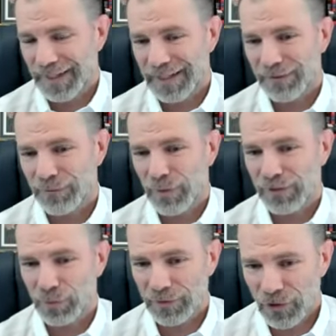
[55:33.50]
And
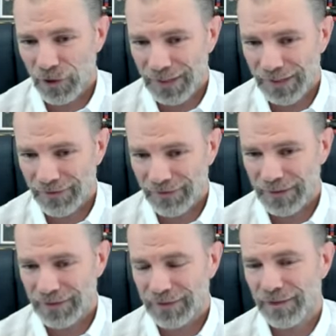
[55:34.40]
once we've got that
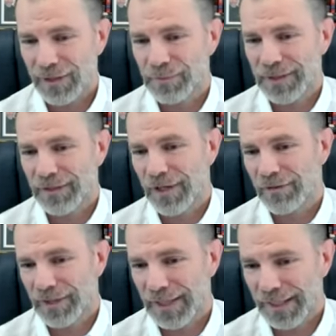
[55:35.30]
skeleton, I believe
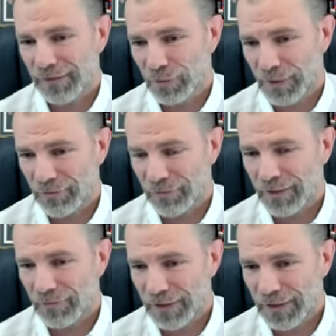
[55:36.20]
over the next
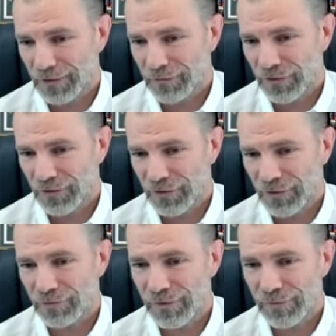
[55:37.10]
25 years, I've just
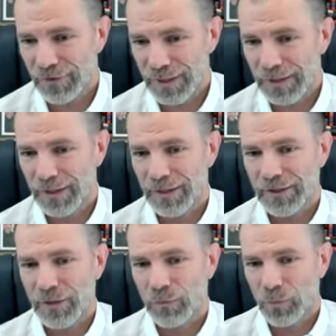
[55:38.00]
turned 50,
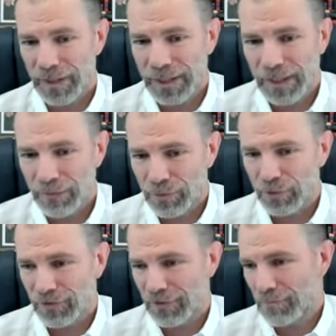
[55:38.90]
that we can
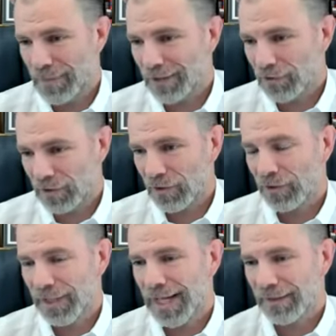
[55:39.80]
put some muscle
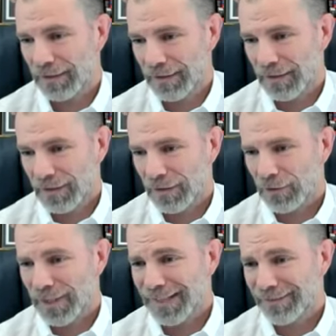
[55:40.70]
on
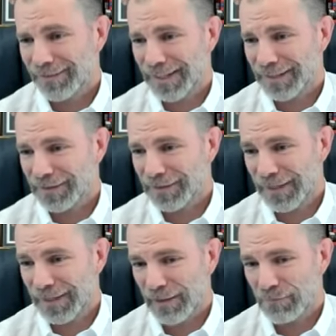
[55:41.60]
that
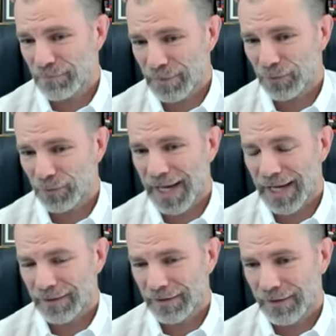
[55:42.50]
skeleton and build
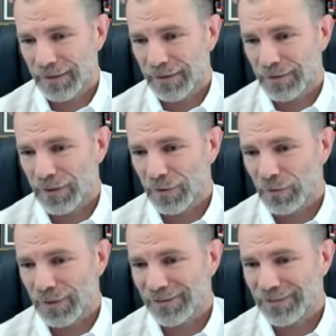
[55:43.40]
out,
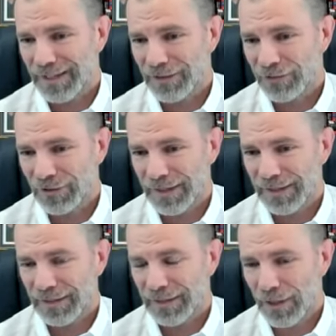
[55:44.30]

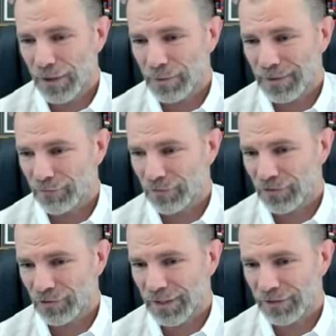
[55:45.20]
essentially global
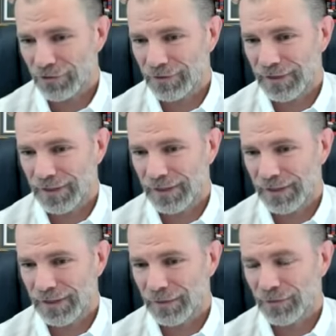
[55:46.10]
infrastructure,
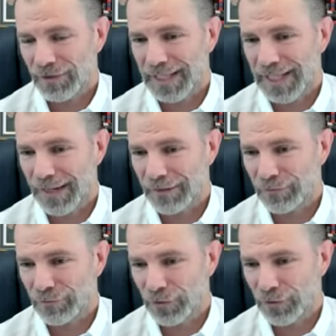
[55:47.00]
as an
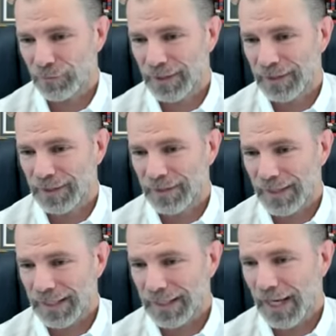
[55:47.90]
accounting firm
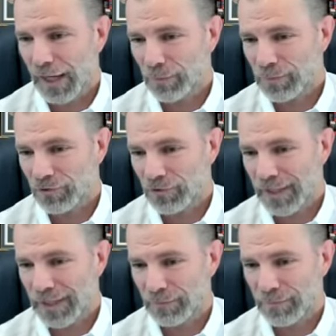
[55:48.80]
that can help
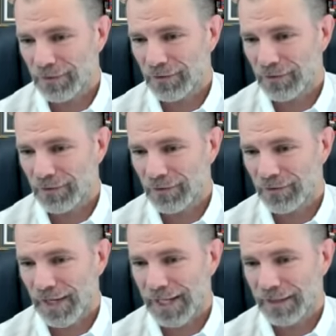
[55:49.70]
Australian businesses
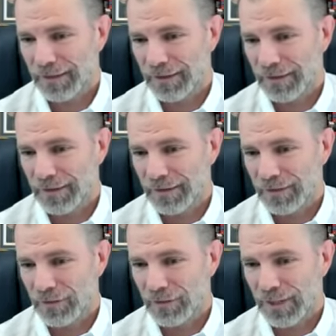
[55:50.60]
take,
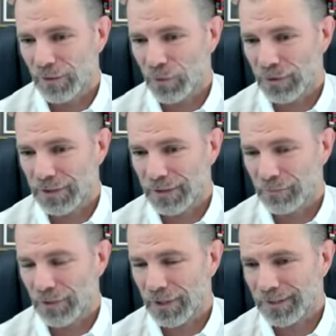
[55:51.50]
their quality
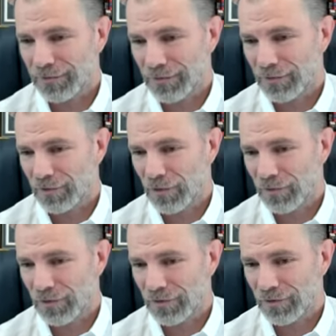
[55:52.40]
products and
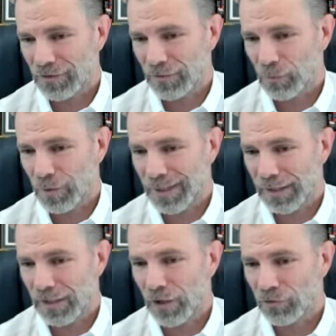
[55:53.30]
services and
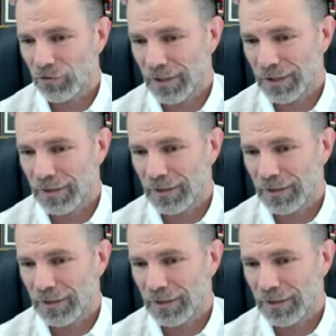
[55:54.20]
winning culture